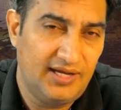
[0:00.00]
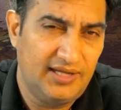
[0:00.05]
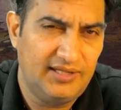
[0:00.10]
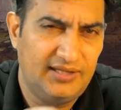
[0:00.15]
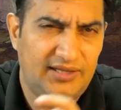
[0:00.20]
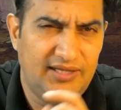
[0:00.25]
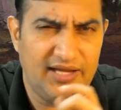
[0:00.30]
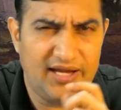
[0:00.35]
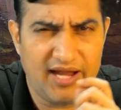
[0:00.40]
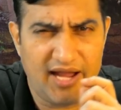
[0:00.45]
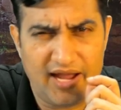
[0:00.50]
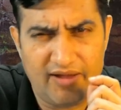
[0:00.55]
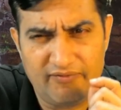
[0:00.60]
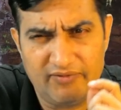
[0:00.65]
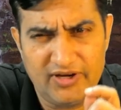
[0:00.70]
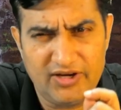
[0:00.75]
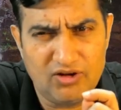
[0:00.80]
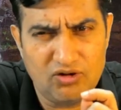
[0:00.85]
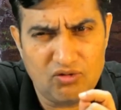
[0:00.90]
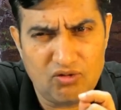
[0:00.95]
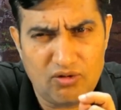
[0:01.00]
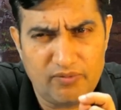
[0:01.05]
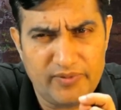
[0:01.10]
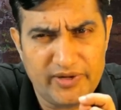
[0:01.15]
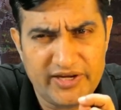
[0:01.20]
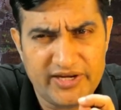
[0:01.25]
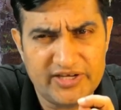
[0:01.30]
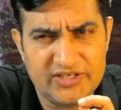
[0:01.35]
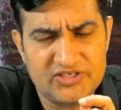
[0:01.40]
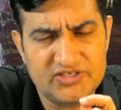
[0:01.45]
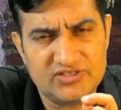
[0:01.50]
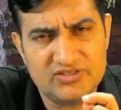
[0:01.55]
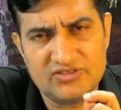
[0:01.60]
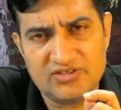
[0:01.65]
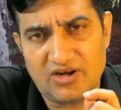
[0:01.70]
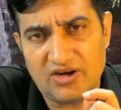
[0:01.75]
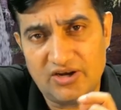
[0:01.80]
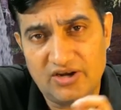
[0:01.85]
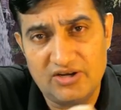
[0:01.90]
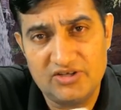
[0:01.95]
They have legal obligations
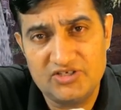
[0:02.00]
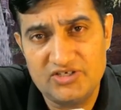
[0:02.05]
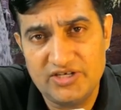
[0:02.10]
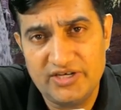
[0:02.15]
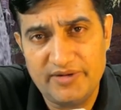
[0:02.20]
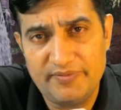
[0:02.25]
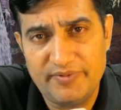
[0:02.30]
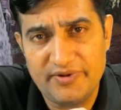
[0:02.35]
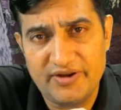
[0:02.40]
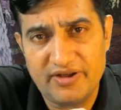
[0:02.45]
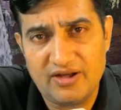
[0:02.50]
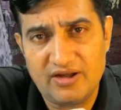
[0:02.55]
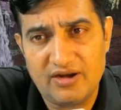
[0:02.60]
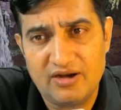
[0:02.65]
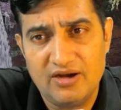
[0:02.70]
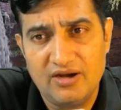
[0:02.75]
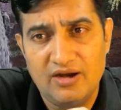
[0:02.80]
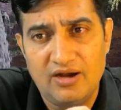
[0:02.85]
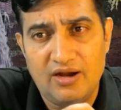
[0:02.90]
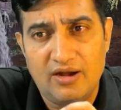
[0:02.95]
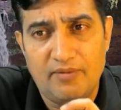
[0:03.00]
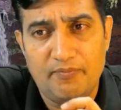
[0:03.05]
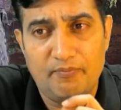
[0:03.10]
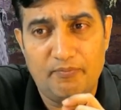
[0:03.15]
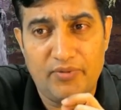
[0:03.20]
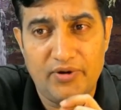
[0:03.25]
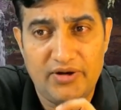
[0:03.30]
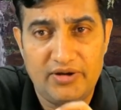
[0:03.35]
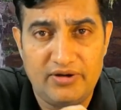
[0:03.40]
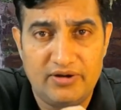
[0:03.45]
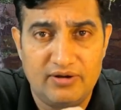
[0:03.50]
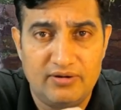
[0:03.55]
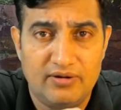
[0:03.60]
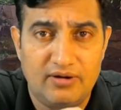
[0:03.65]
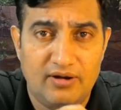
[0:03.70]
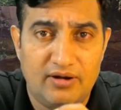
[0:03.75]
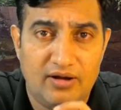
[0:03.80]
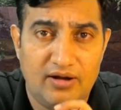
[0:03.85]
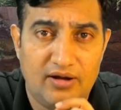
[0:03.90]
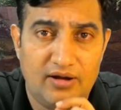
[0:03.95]
under GDPR, but
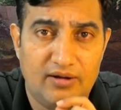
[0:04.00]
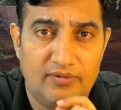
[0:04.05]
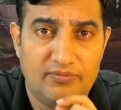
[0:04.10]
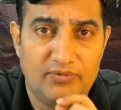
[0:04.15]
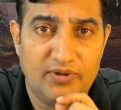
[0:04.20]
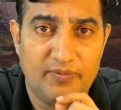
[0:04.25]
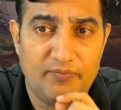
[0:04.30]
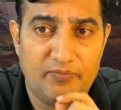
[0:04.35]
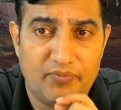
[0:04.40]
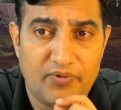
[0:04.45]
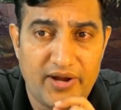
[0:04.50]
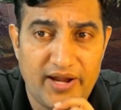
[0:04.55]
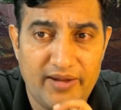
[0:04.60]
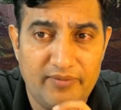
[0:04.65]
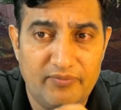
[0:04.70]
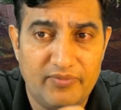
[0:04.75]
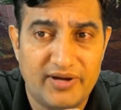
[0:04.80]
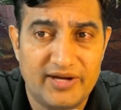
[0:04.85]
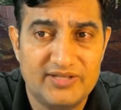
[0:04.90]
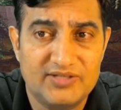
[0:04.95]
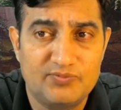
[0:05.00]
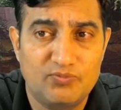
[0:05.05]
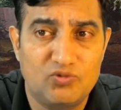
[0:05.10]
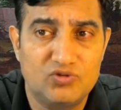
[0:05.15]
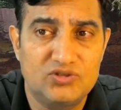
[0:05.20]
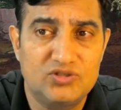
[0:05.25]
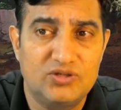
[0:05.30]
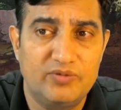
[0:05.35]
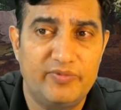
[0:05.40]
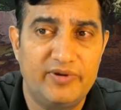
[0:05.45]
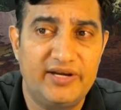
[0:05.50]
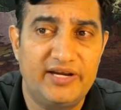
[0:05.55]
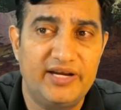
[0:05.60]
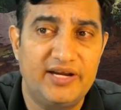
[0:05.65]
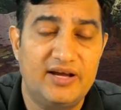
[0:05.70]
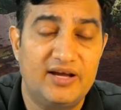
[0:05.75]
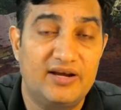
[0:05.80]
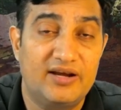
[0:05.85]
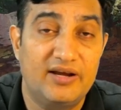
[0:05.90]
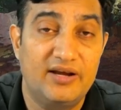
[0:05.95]
the prime
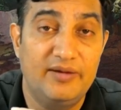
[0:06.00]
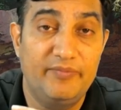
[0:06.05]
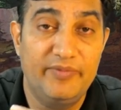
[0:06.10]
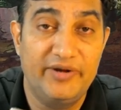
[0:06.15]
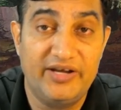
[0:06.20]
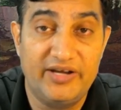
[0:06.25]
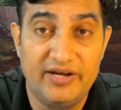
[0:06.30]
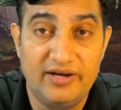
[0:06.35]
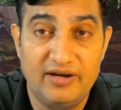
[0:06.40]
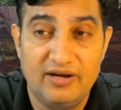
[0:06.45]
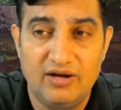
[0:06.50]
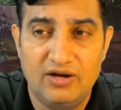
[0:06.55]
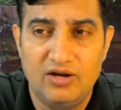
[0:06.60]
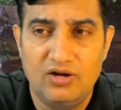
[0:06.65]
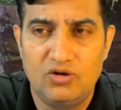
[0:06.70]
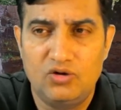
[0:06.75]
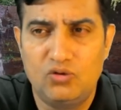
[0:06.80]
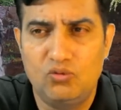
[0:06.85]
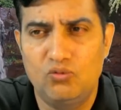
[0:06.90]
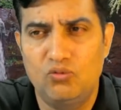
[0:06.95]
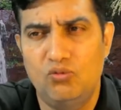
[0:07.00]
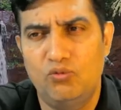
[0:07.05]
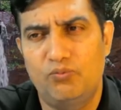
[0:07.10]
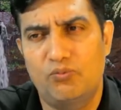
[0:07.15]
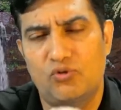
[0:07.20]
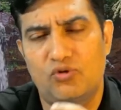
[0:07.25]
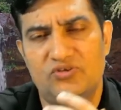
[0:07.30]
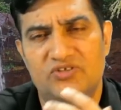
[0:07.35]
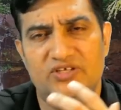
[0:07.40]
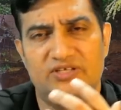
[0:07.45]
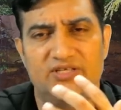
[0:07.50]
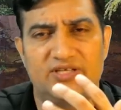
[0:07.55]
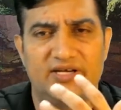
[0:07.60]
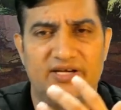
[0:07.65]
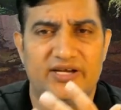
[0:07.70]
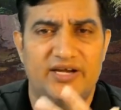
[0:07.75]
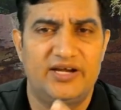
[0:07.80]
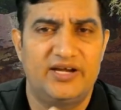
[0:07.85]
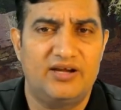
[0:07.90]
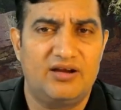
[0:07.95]
responsibility are limited to
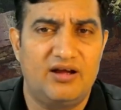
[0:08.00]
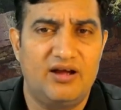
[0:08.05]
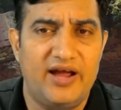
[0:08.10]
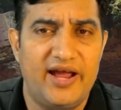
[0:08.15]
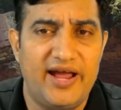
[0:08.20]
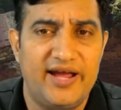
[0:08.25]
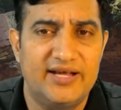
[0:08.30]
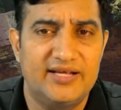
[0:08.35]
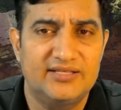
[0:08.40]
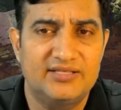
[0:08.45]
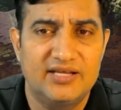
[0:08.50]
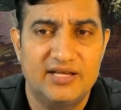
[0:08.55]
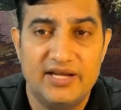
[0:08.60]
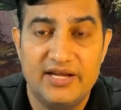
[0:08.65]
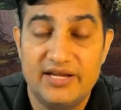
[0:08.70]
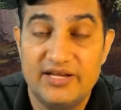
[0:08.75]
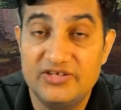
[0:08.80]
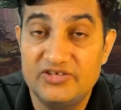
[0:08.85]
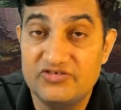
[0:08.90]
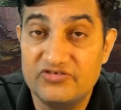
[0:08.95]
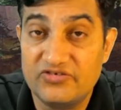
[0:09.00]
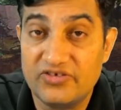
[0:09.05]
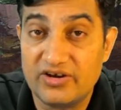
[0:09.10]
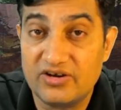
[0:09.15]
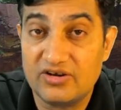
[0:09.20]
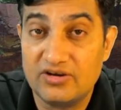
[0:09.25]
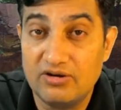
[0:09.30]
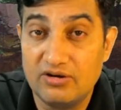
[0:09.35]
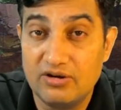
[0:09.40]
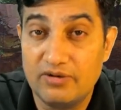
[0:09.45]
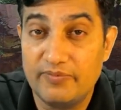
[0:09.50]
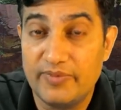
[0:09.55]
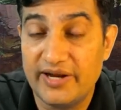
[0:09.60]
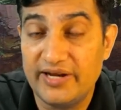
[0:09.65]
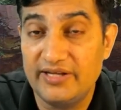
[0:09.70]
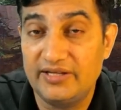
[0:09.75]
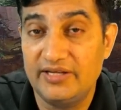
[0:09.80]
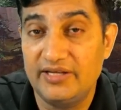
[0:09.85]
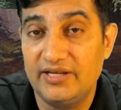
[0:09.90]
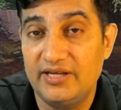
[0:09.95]
processing data as instructed
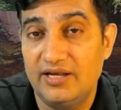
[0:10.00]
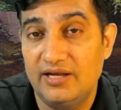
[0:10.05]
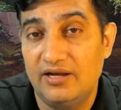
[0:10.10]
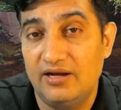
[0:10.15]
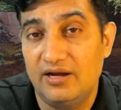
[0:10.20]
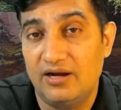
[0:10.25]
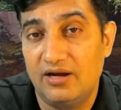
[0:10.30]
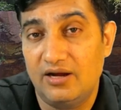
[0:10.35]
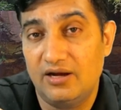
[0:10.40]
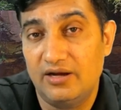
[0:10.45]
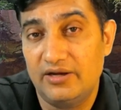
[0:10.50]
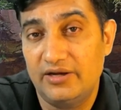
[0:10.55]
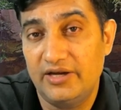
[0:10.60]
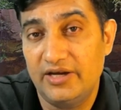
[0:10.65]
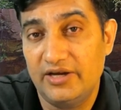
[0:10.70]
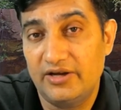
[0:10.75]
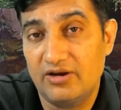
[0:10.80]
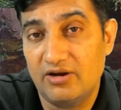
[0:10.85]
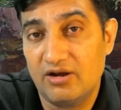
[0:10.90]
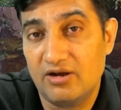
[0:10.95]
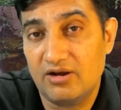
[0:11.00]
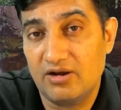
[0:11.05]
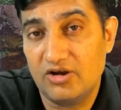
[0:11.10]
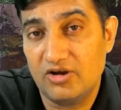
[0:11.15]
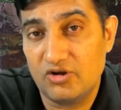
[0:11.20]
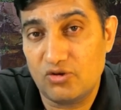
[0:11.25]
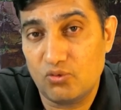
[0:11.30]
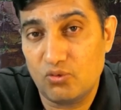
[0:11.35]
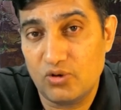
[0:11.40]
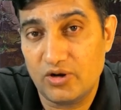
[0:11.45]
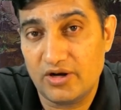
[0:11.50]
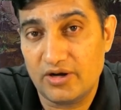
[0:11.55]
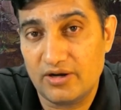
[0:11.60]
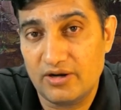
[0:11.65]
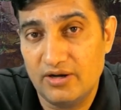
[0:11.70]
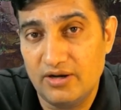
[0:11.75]
by the data controller.